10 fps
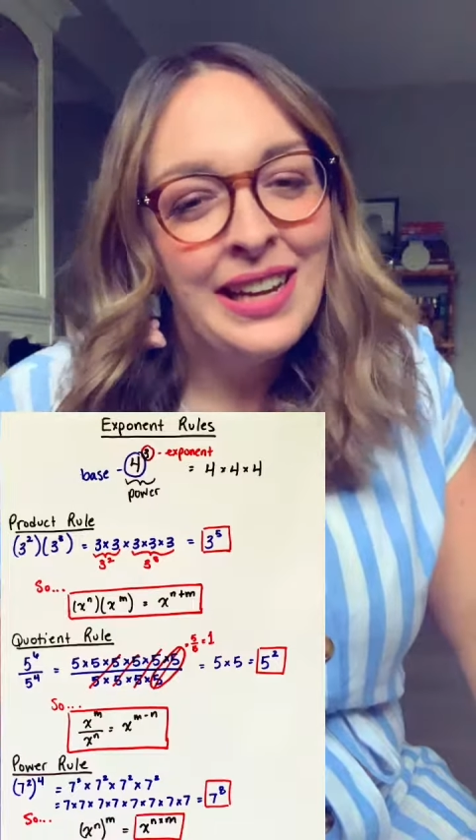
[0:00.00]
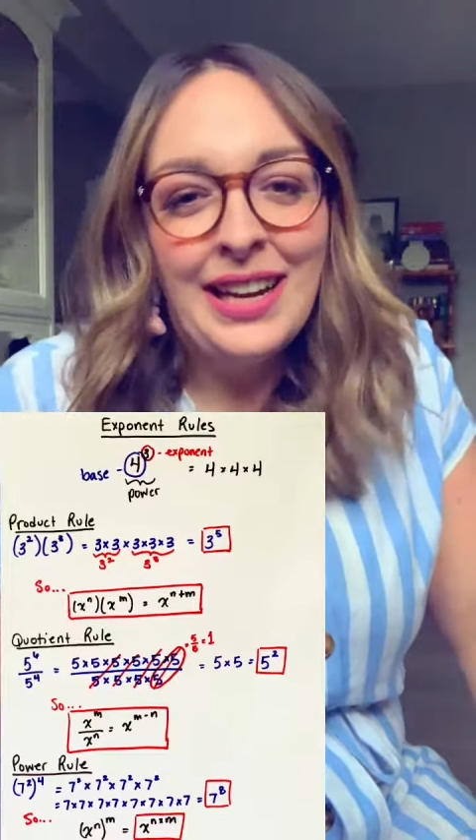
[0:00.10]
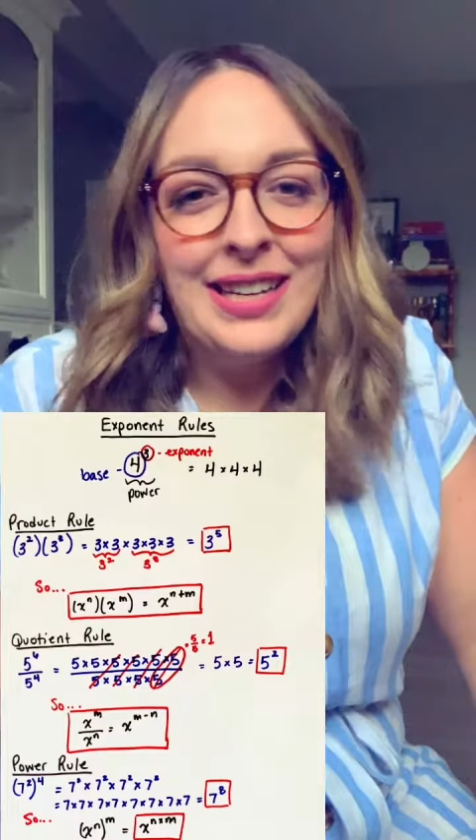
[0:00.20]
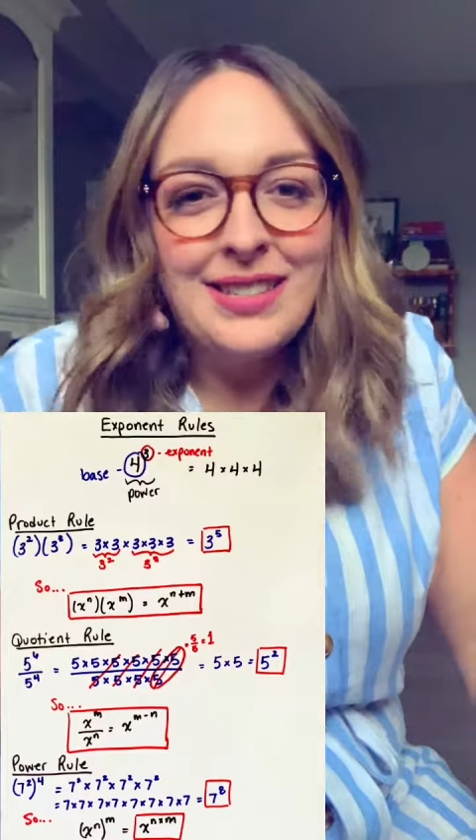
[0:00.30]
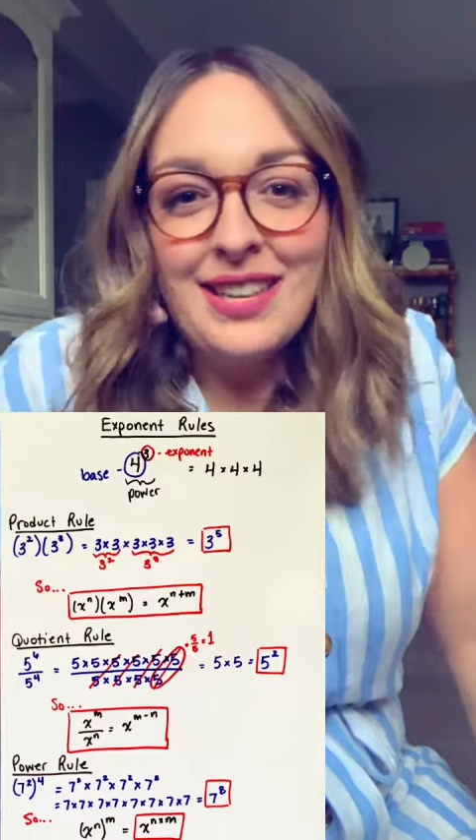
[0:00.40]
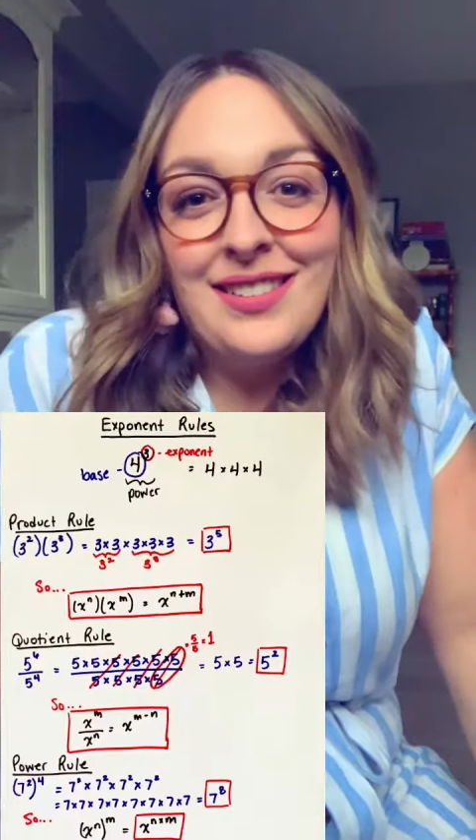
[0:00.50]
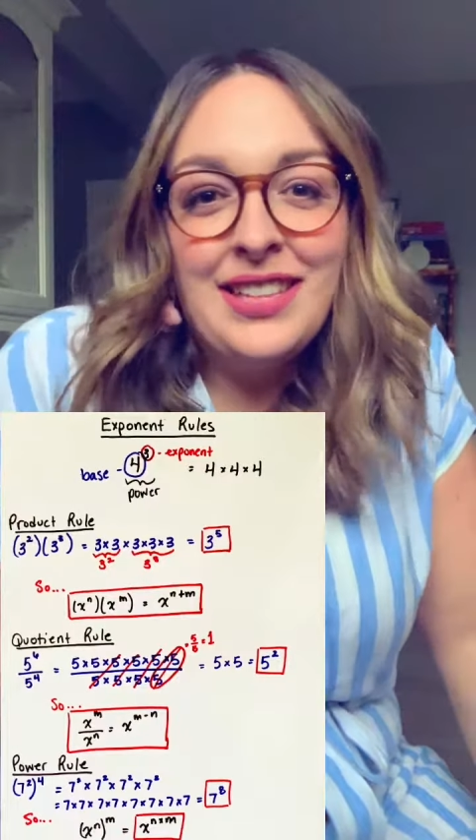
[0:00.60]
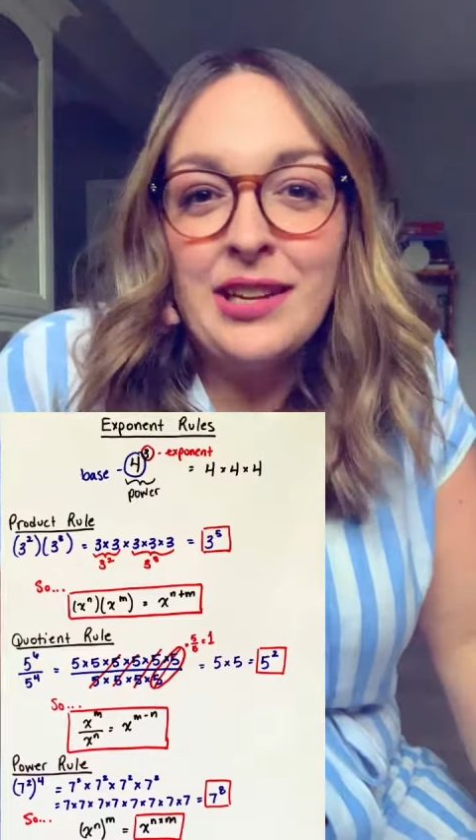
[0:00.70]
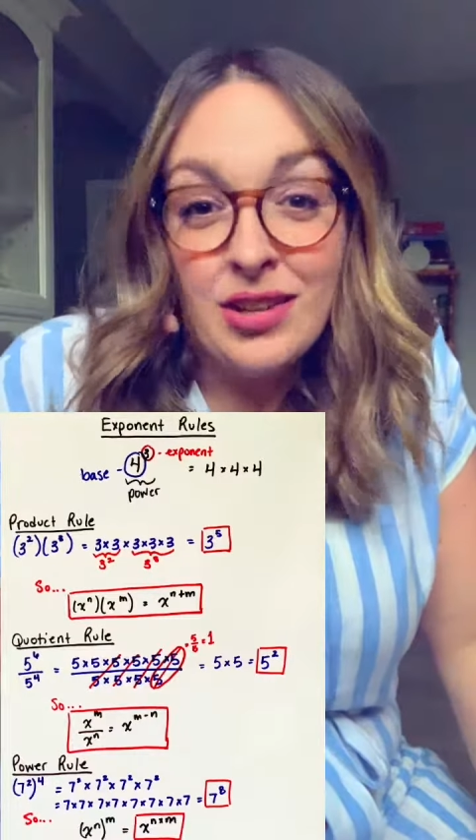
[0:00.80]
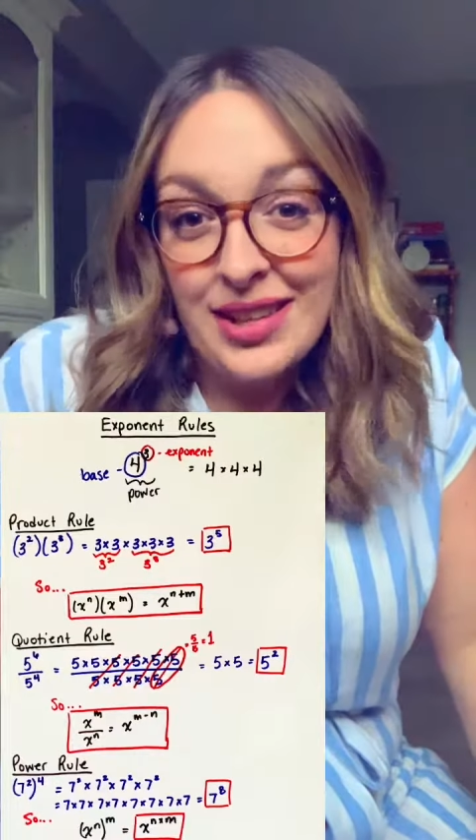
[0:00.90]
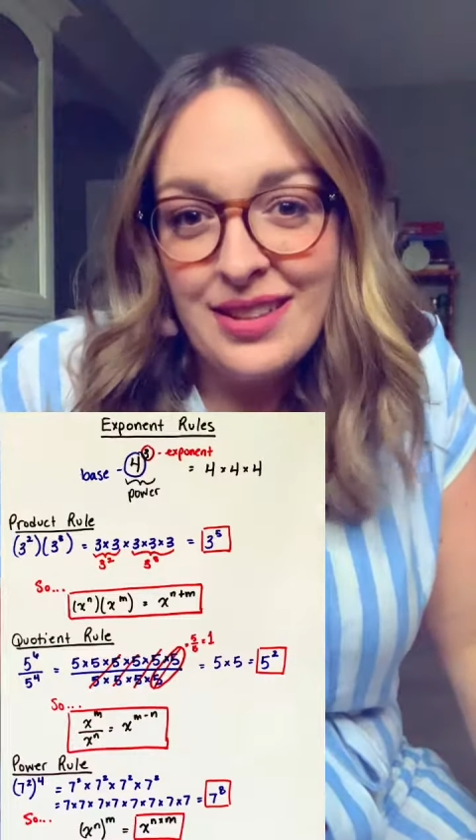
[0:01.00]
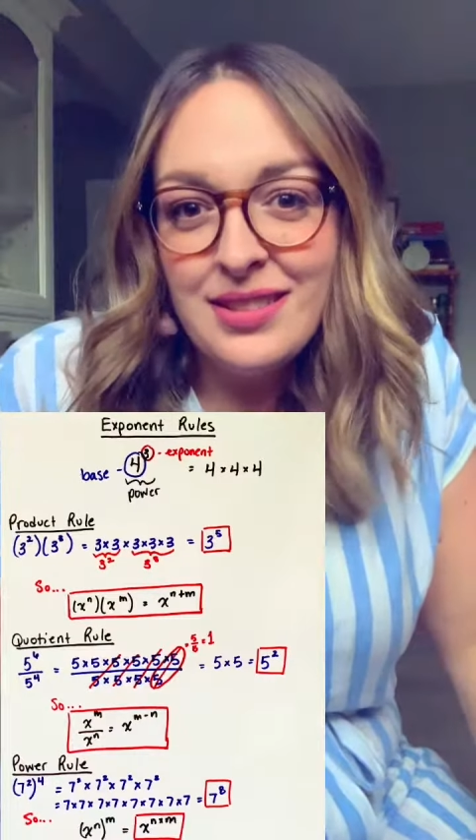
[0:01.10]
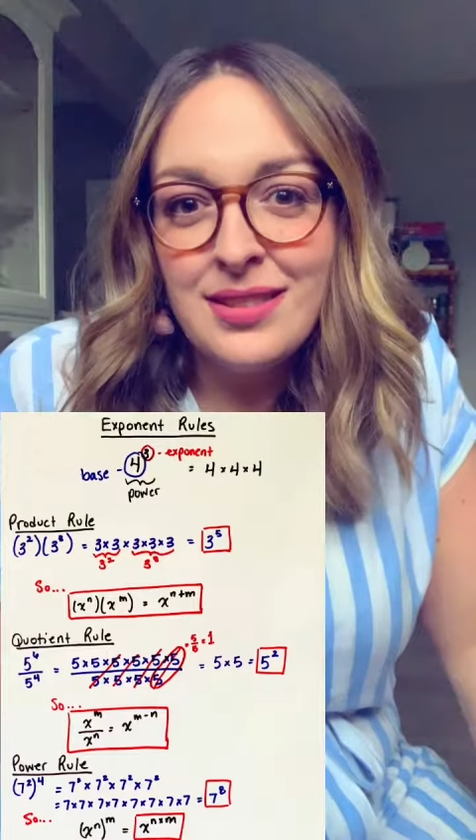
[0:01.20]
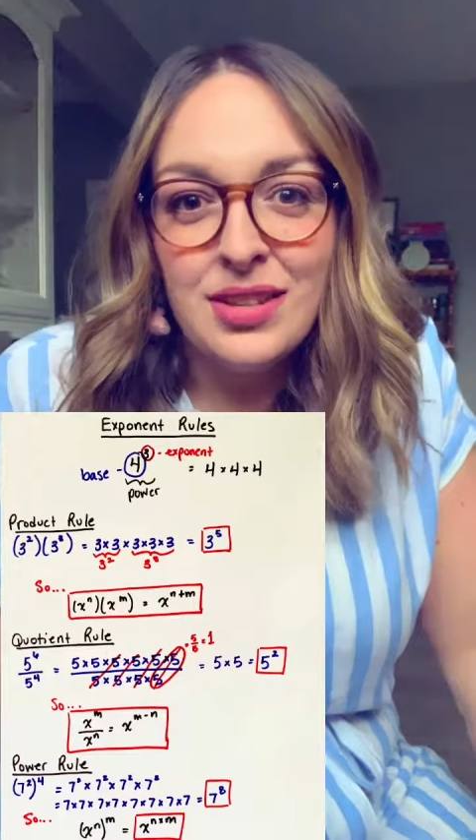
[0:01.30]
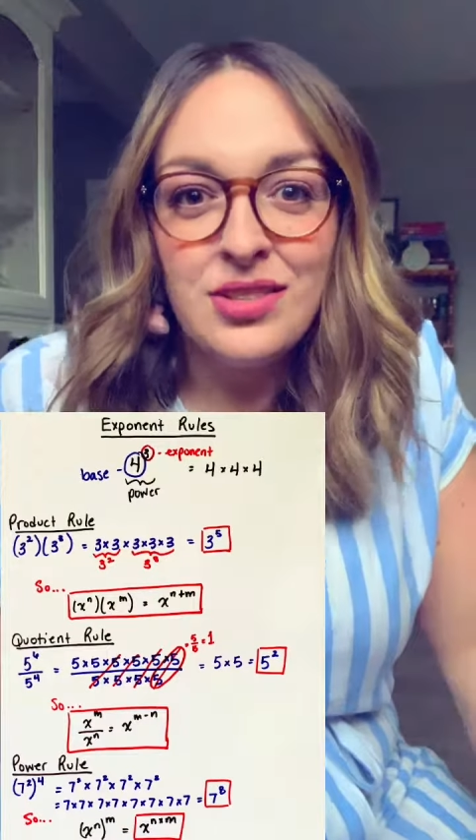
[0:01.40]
And it's like, literally, it's such a